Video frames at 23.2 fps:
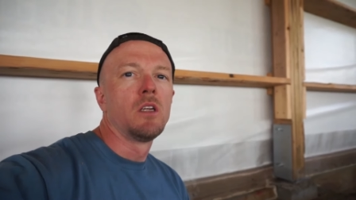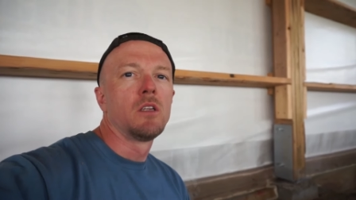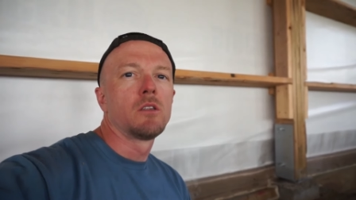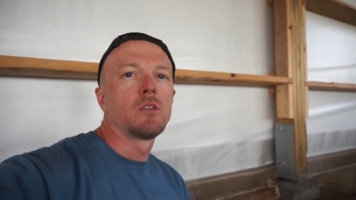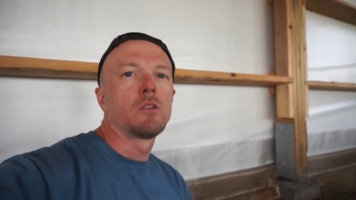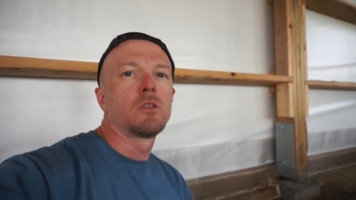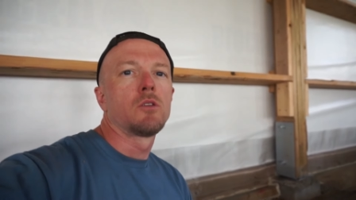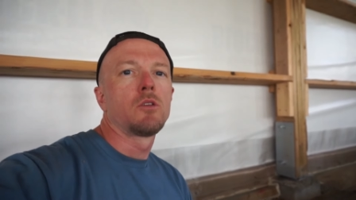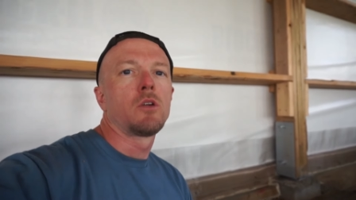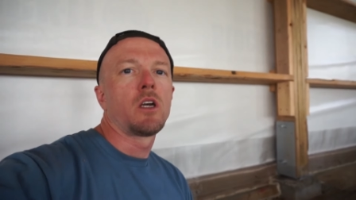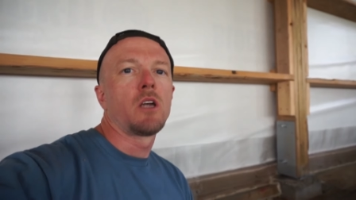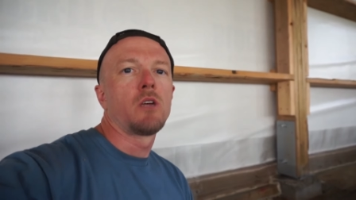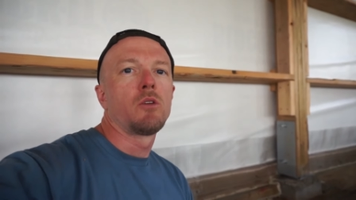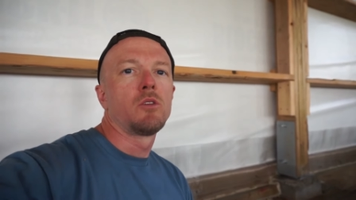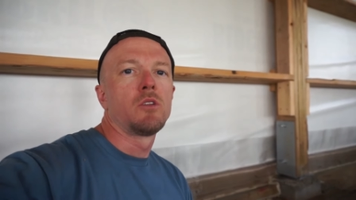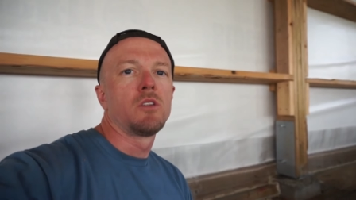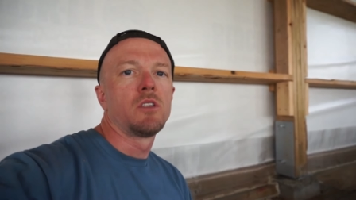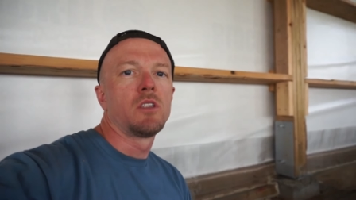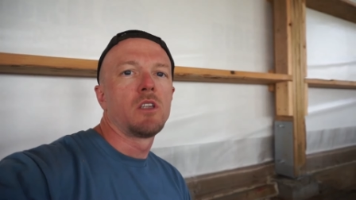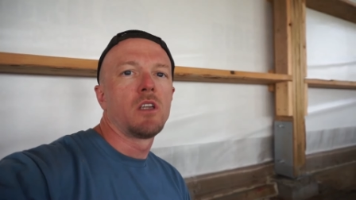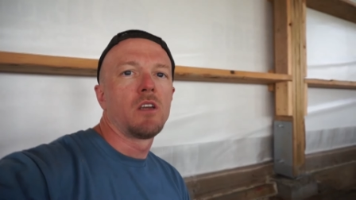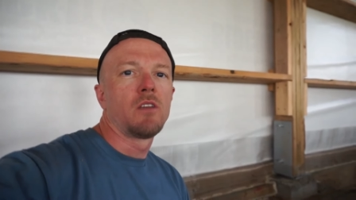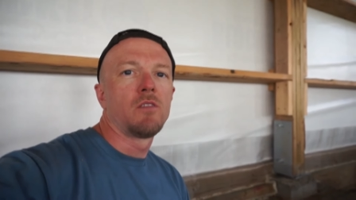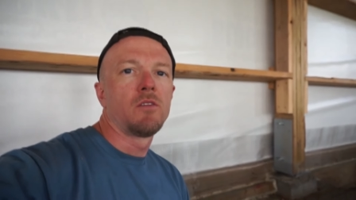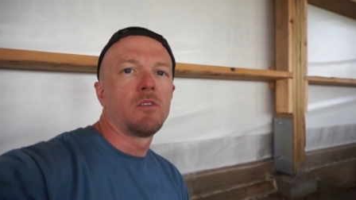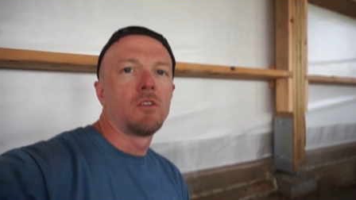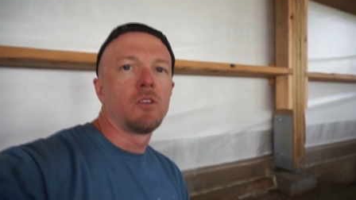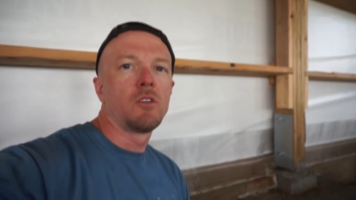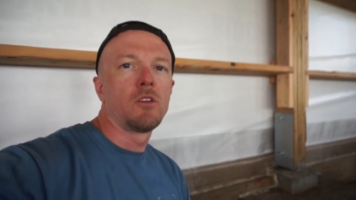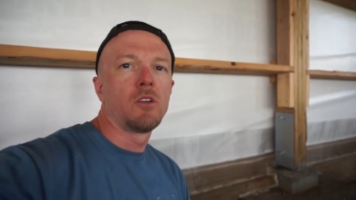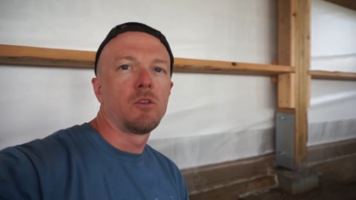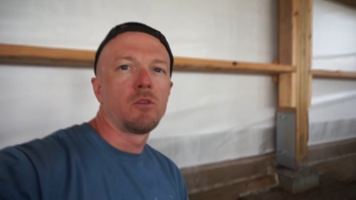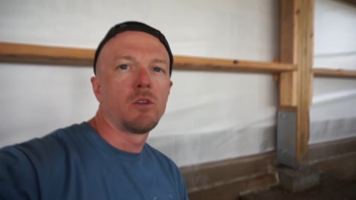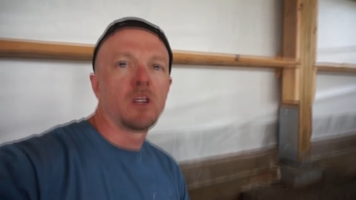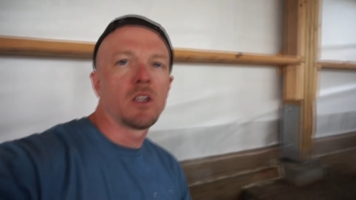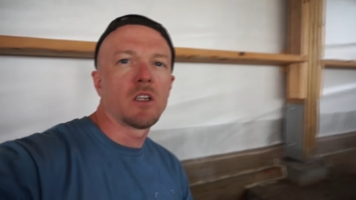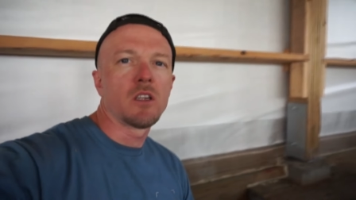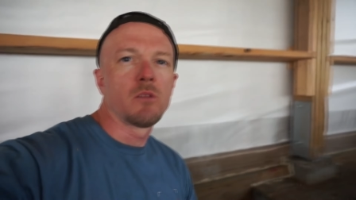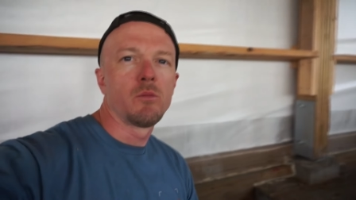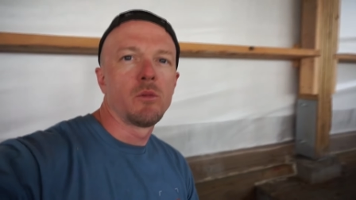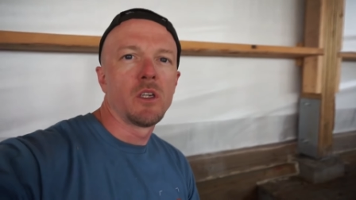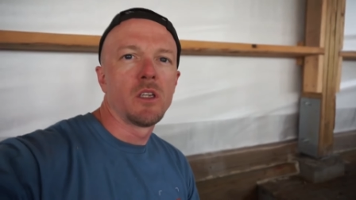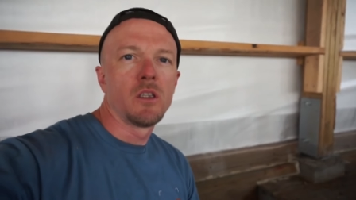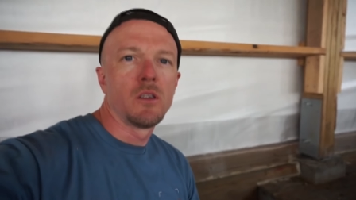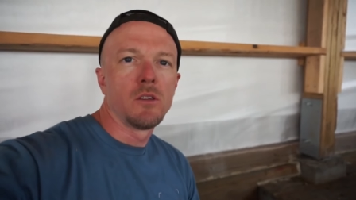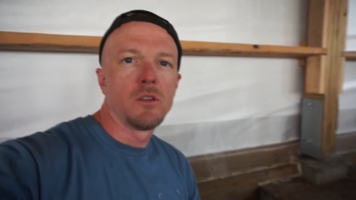So I would definitely
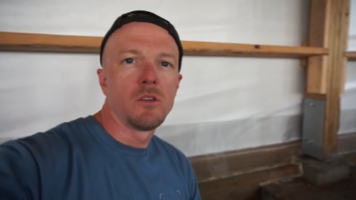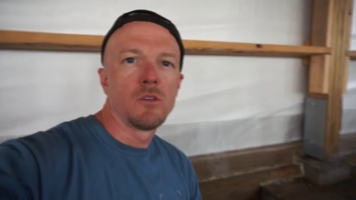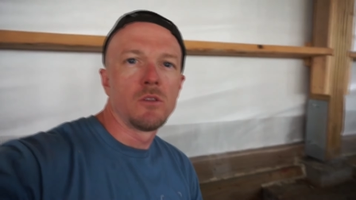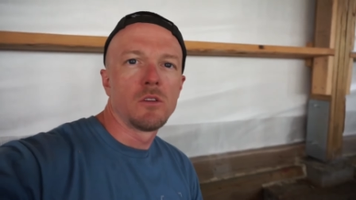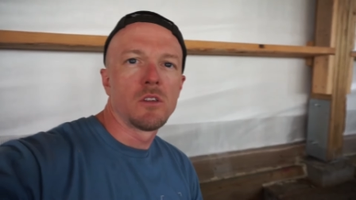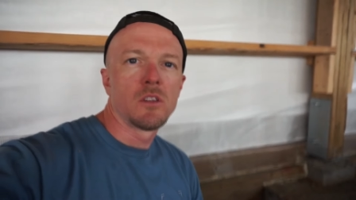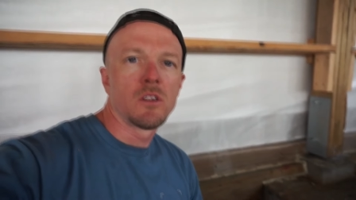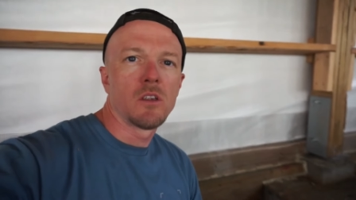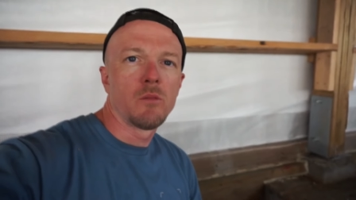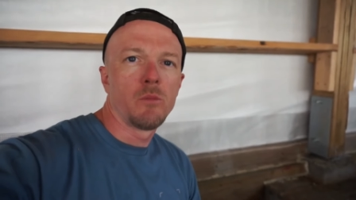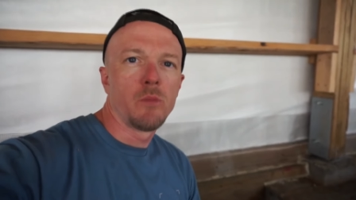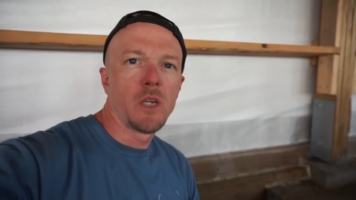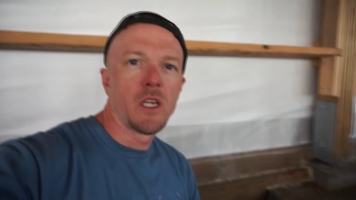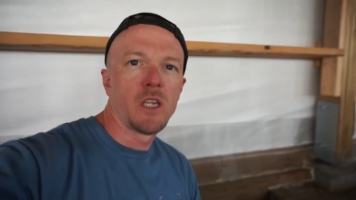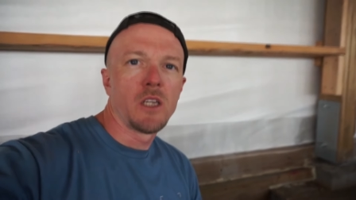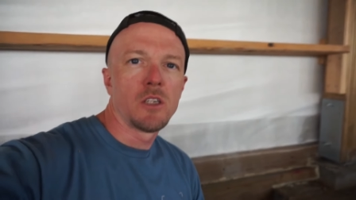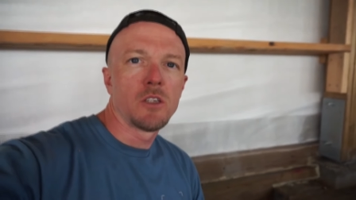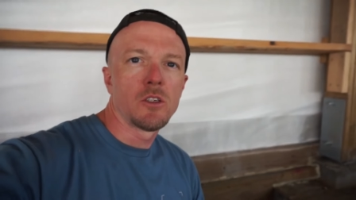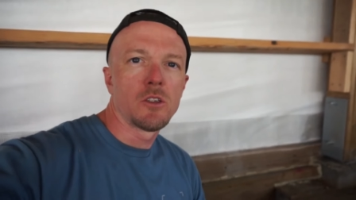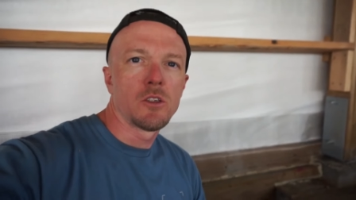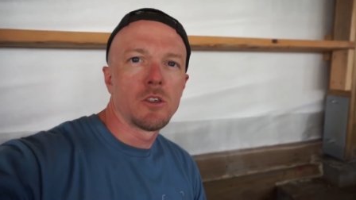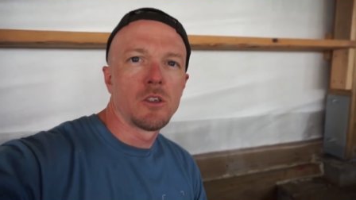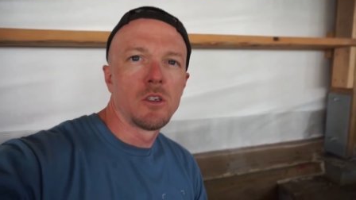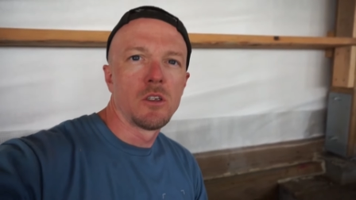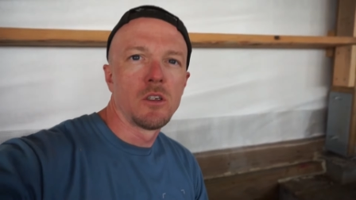recommend using a mesh.